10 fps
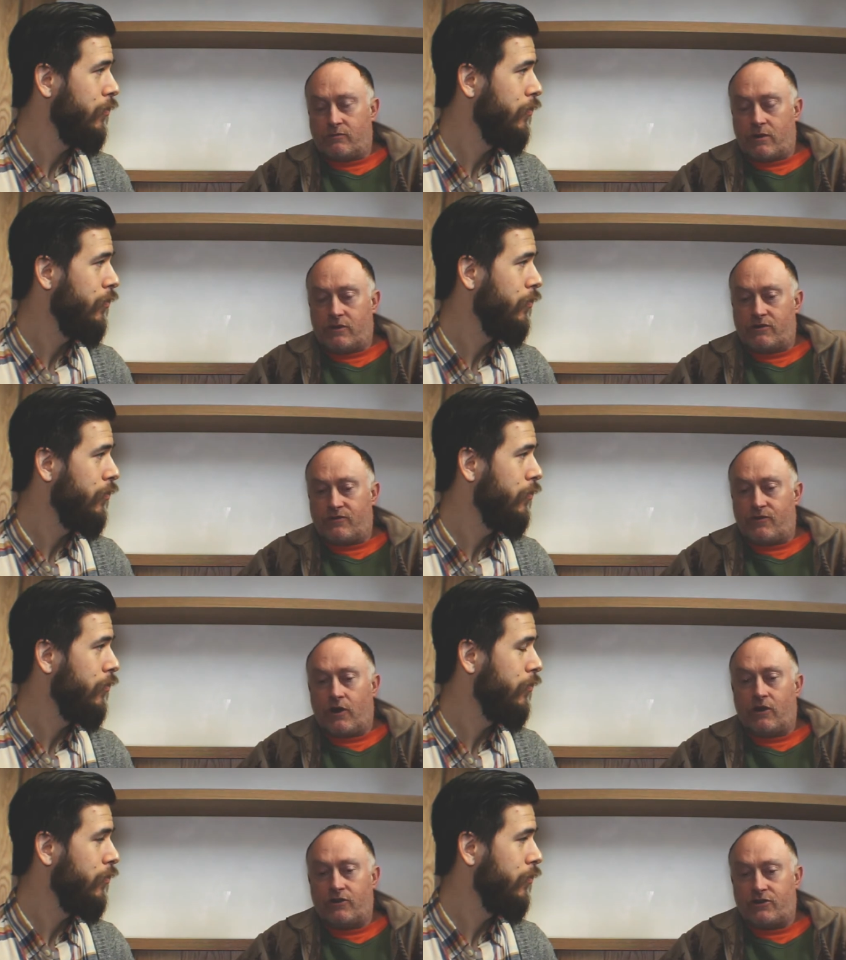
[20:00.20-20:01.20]
Speaker 1: whether it's
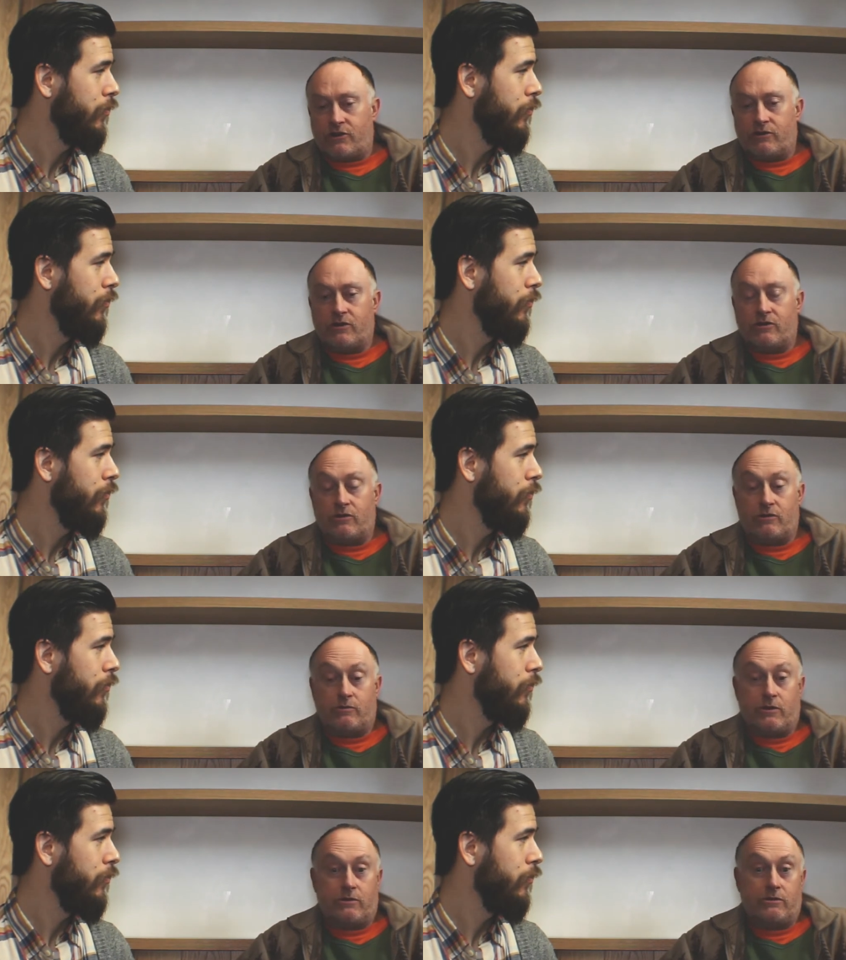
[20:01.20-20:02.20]
volunteering or
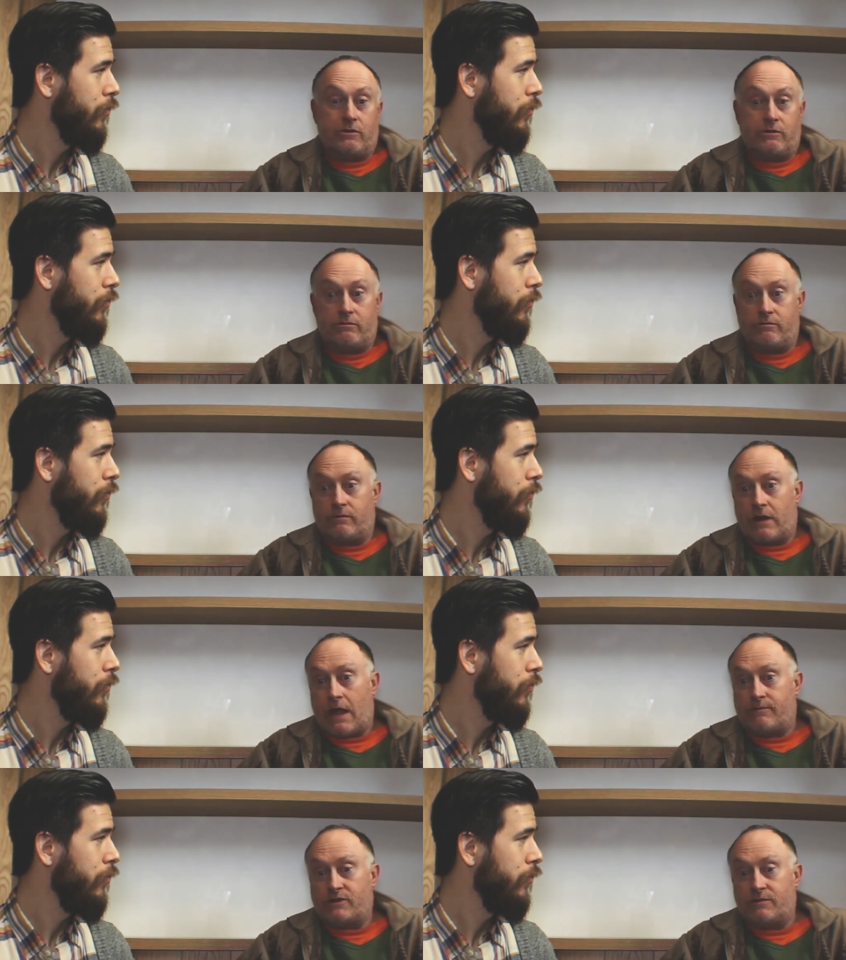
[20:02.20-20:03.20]
whether it
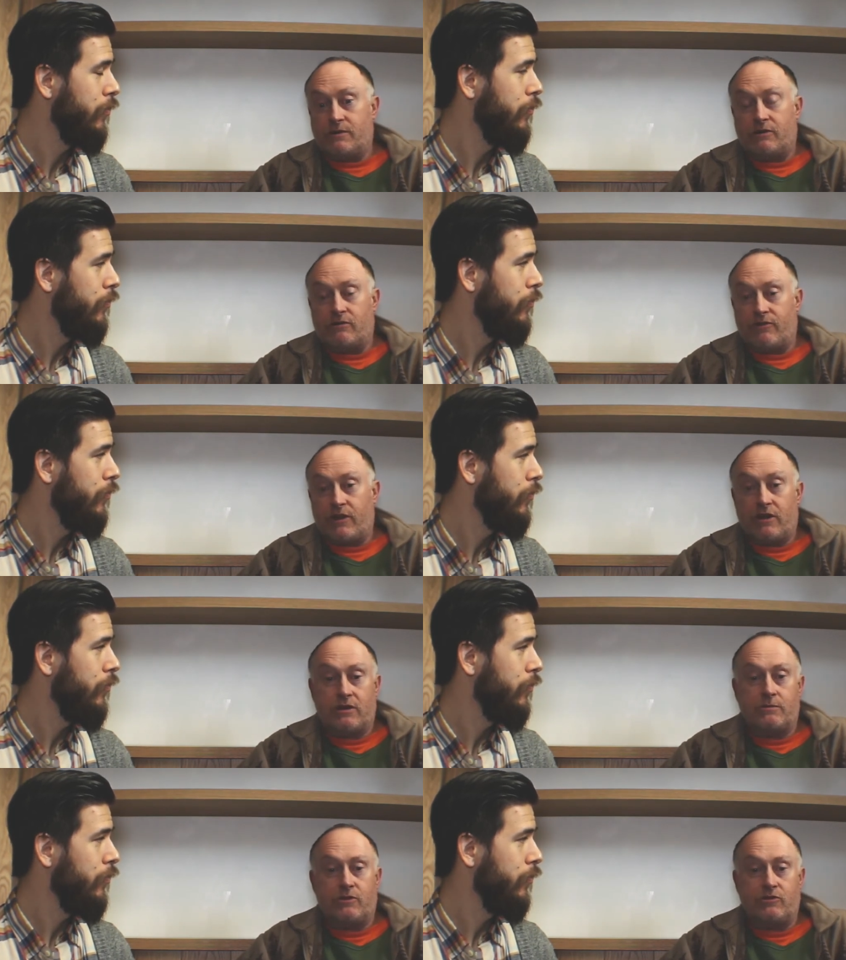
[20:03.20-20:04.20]
happens to be you're
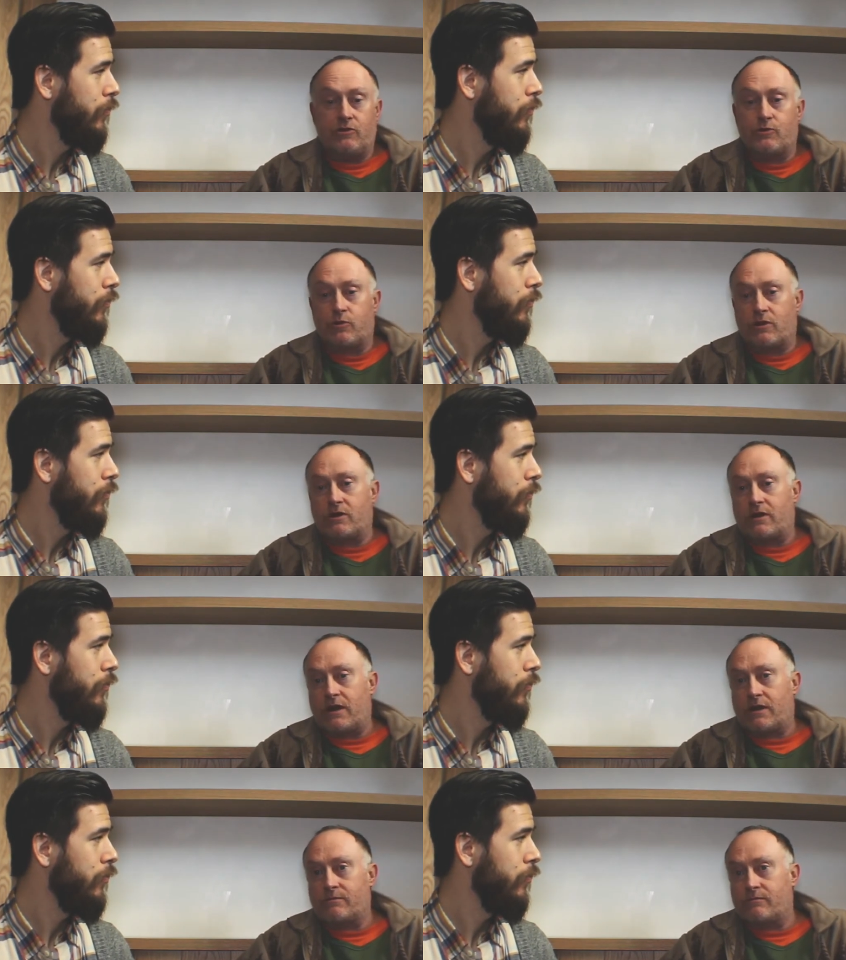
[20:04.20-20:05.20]
thinking about youth work and
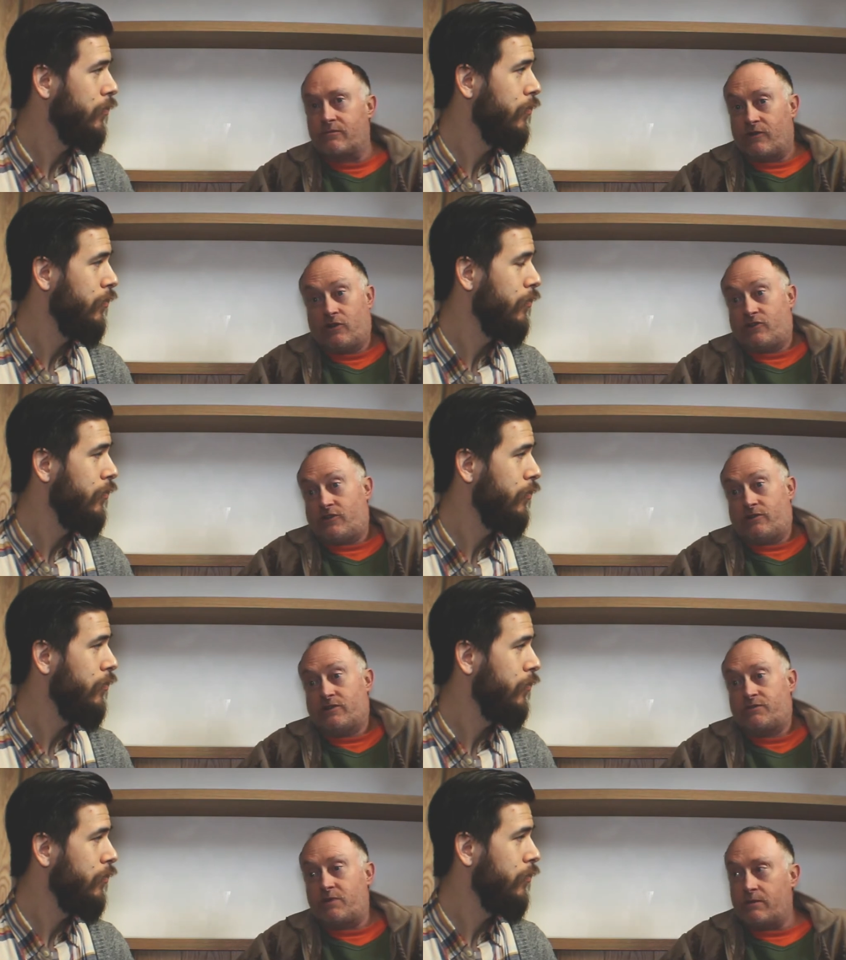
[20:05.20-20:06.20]
that,
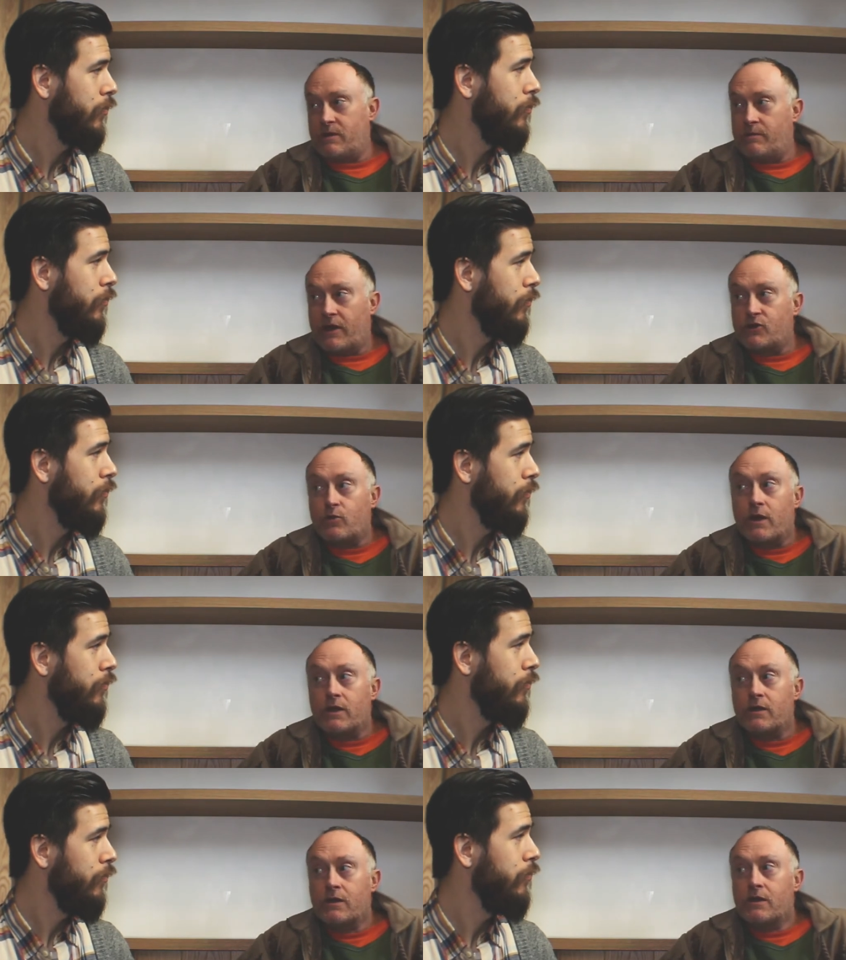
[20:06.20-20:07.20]
volunteering is probably the best
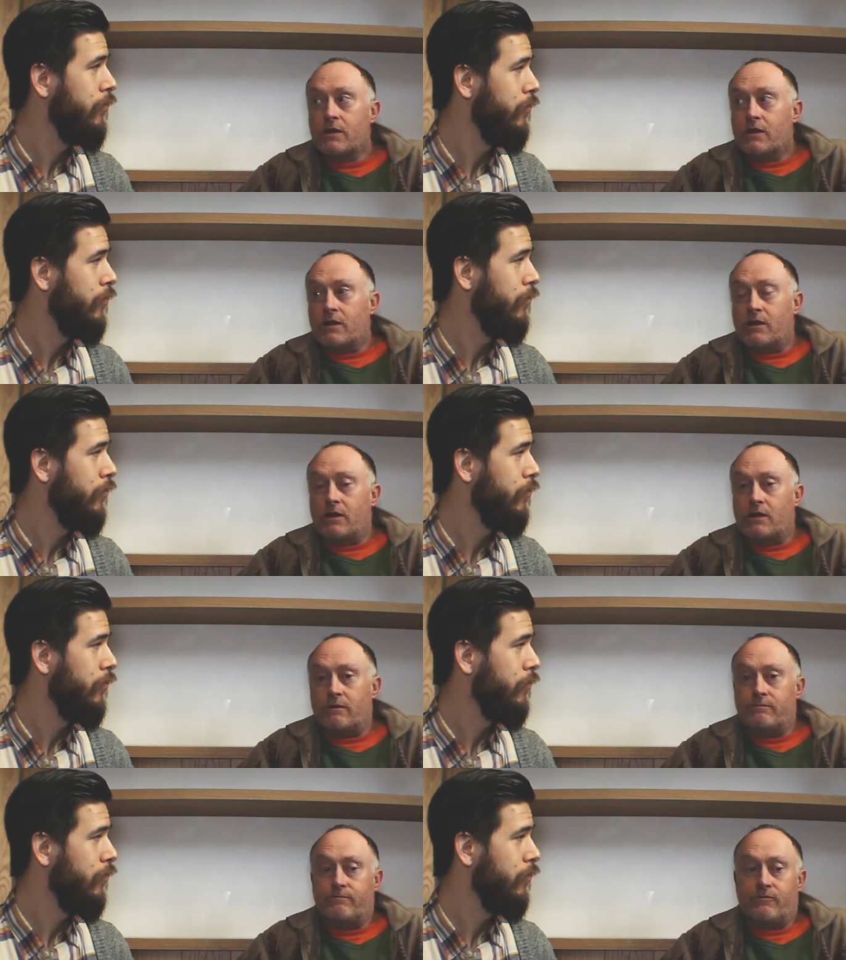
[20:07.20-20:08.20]
way.
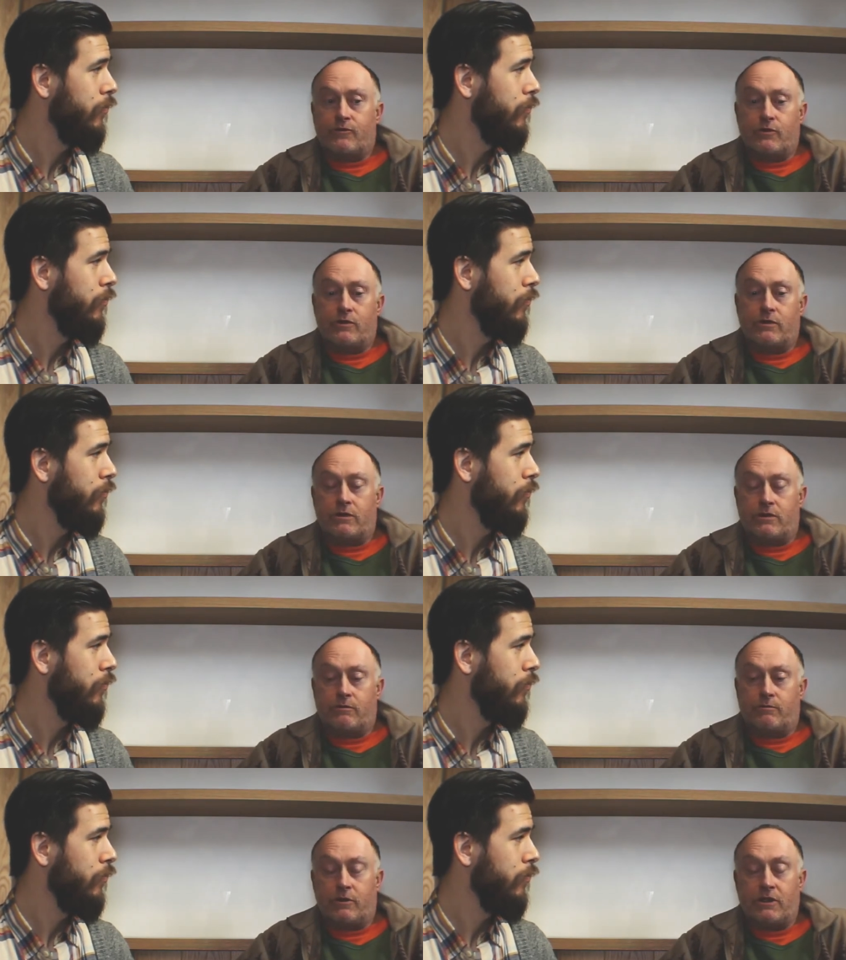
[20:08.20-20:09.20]
Um, through
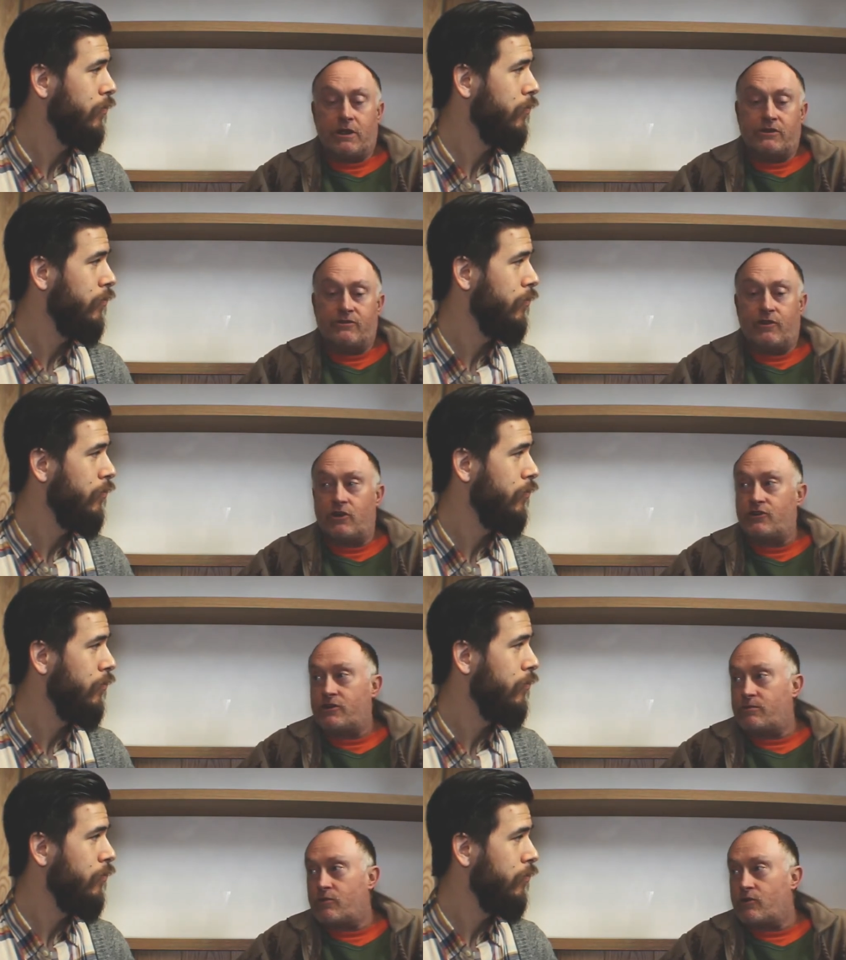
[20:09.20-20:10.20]
the P L E A has a
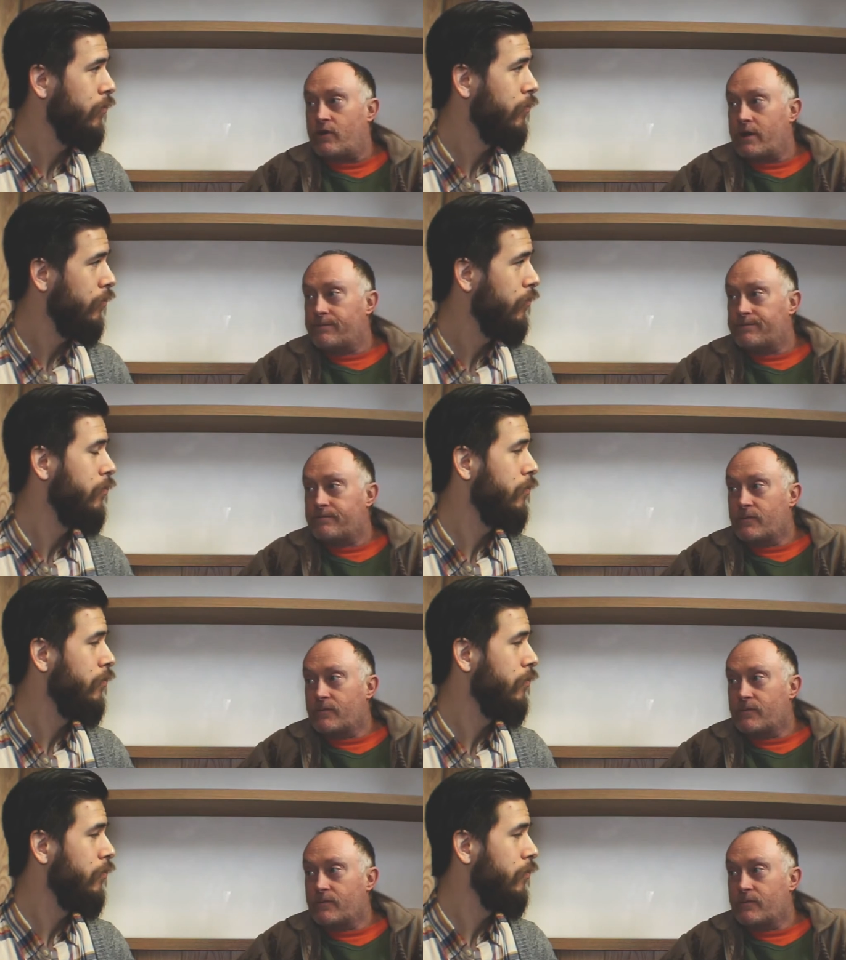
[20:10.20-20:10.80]
volunteer program.